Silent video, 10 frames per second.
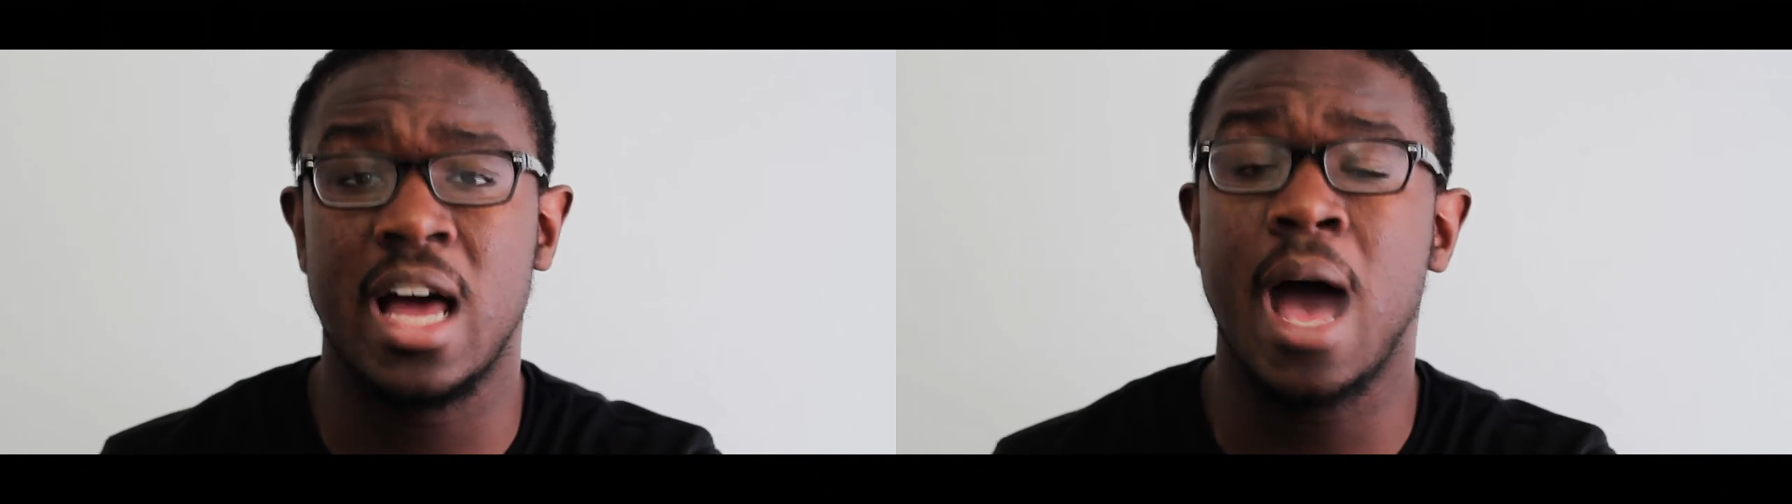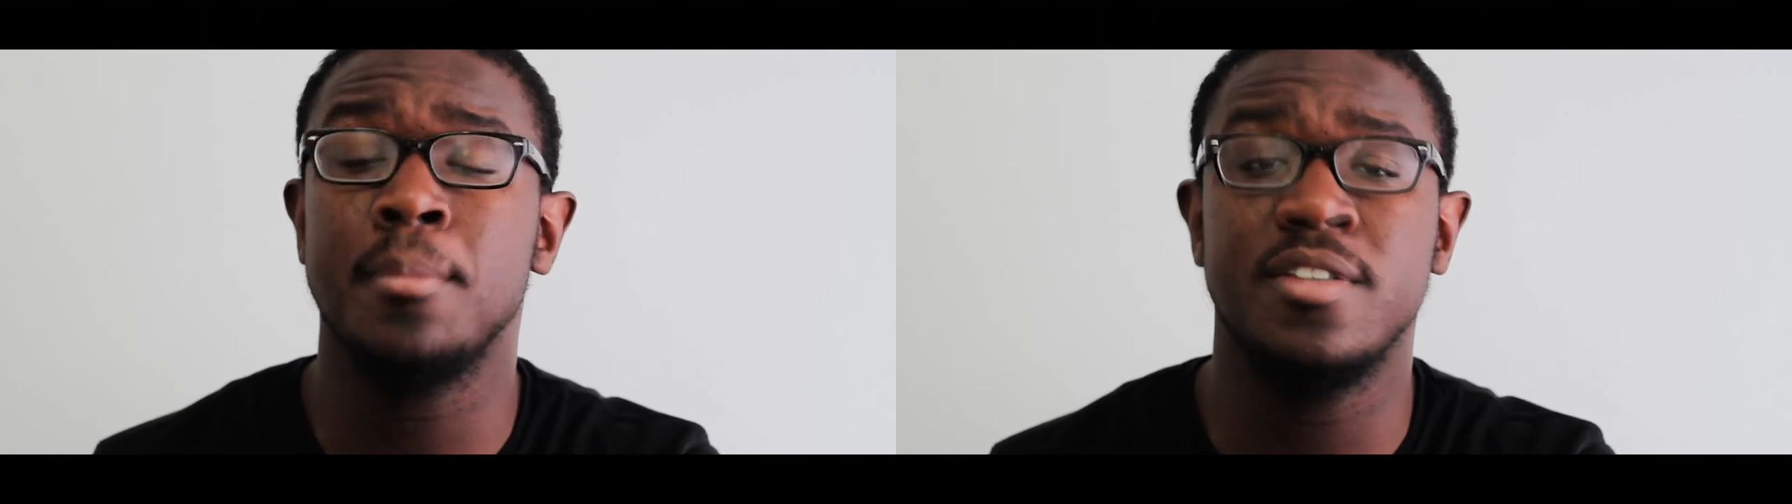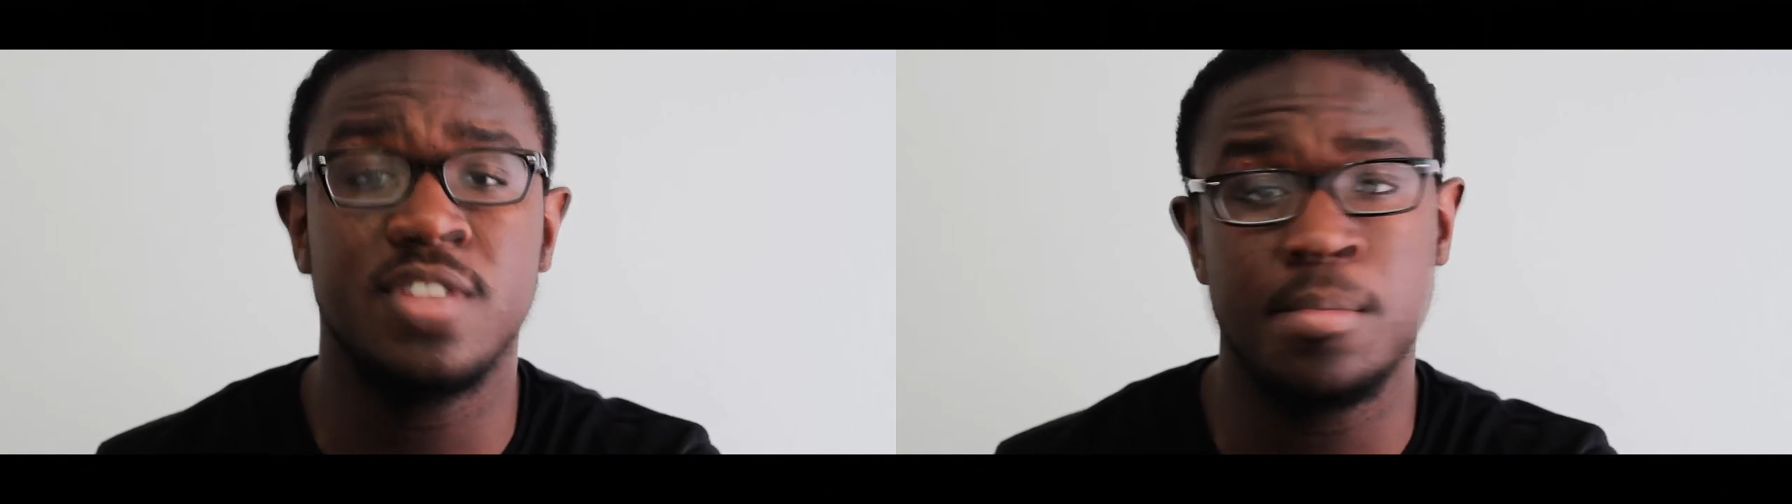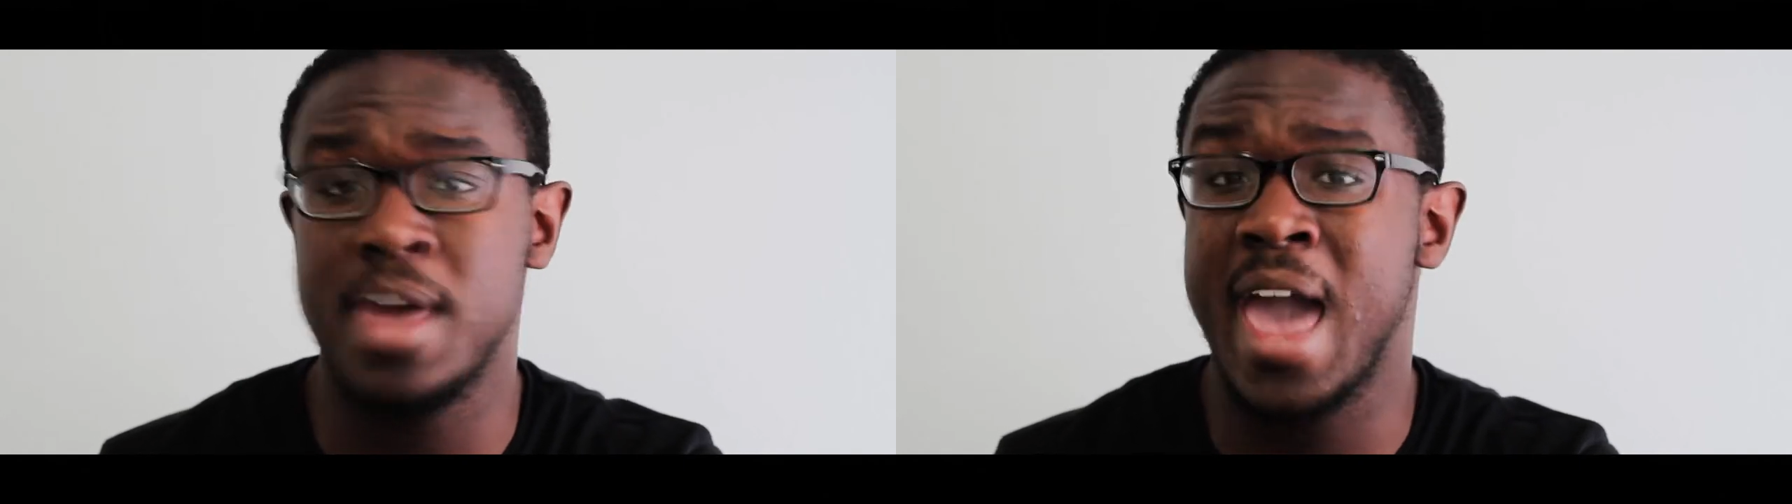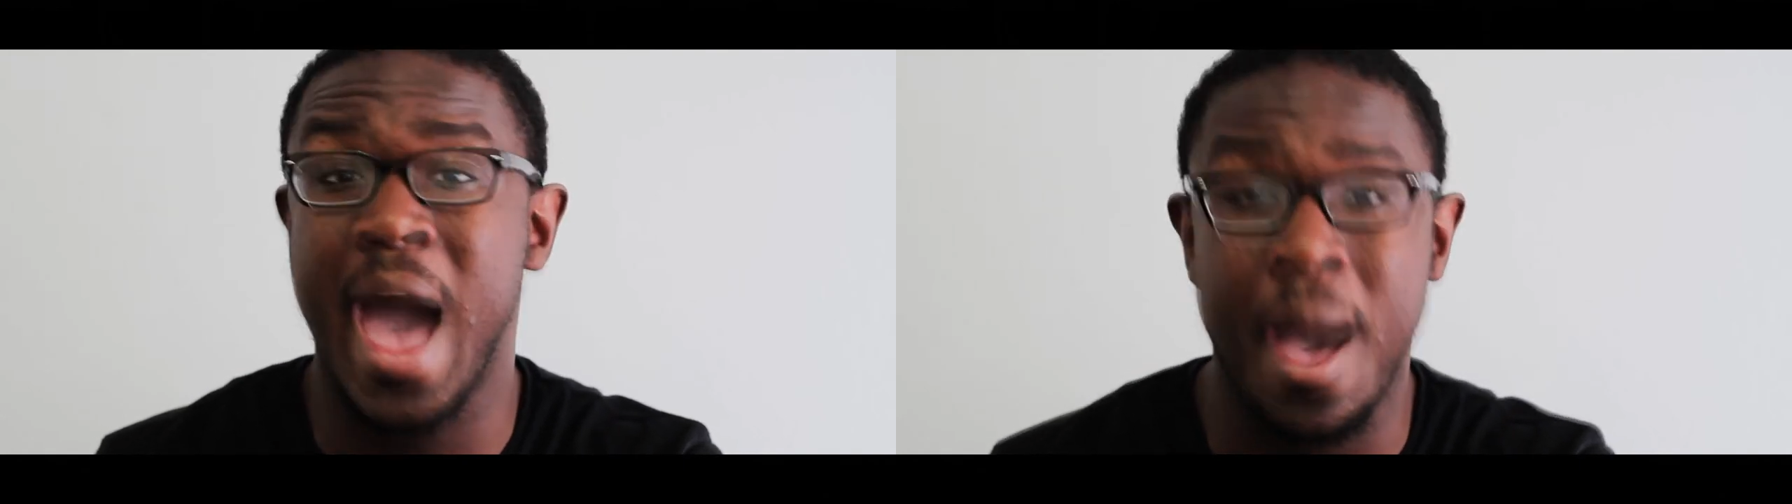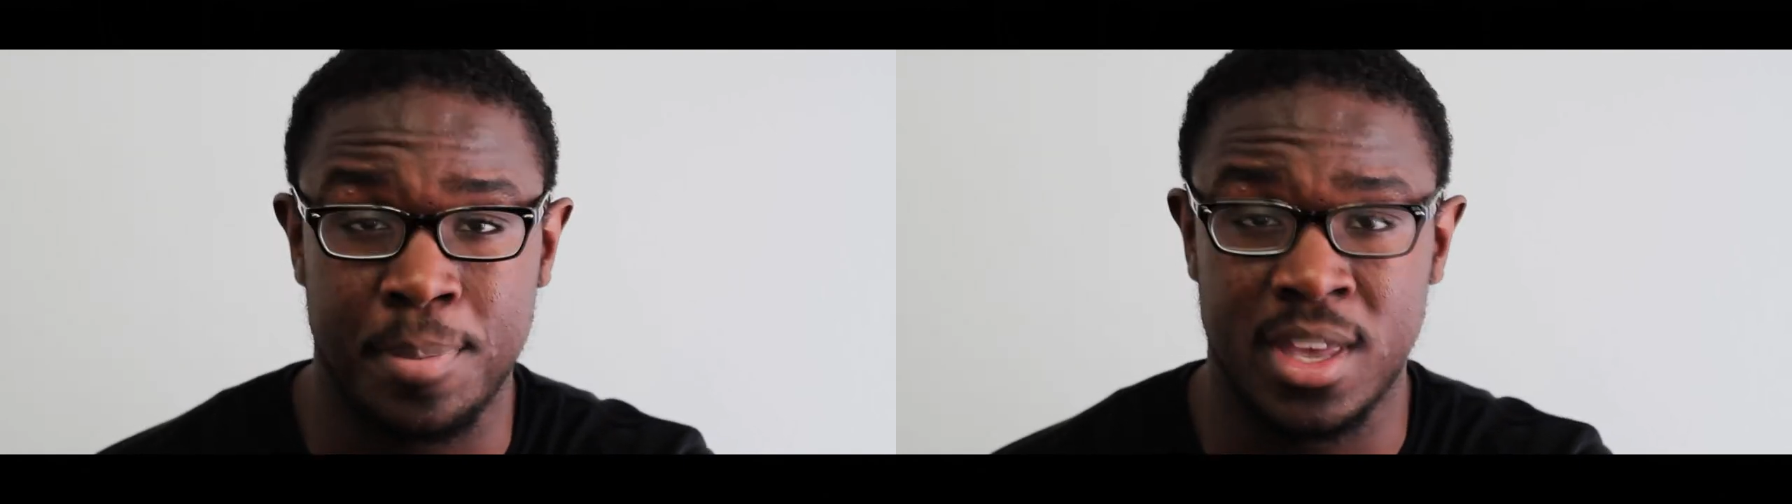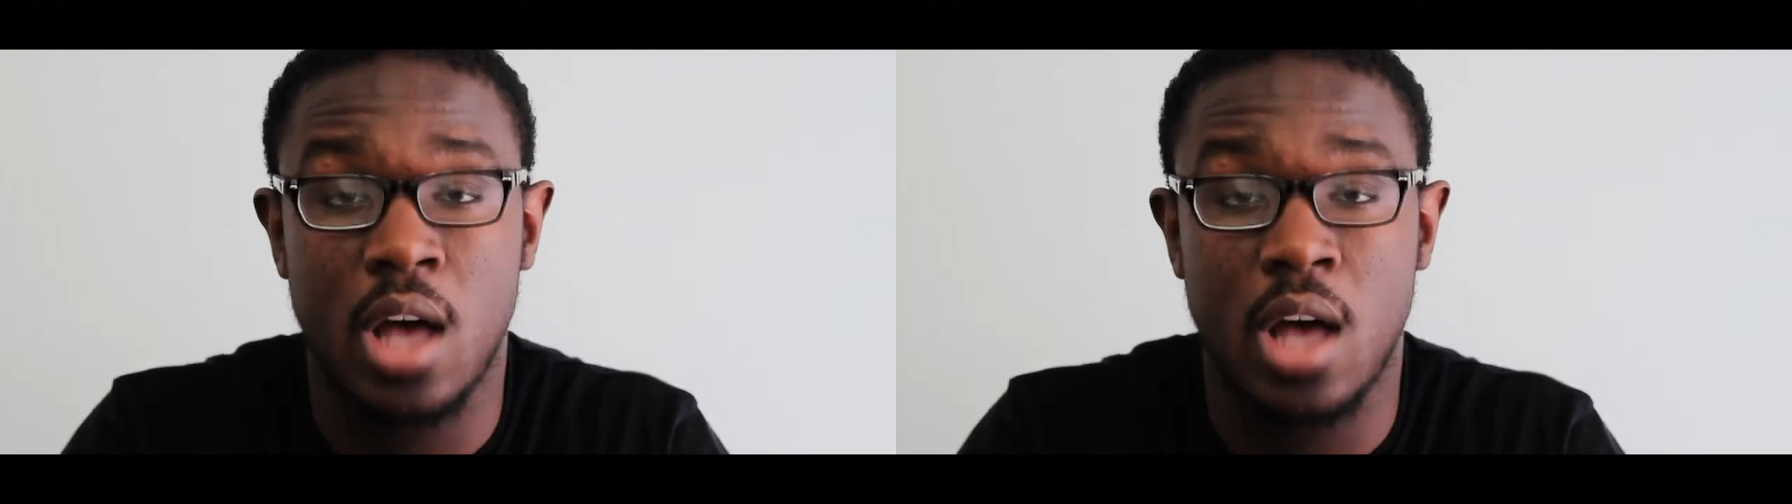I'm living to be happy.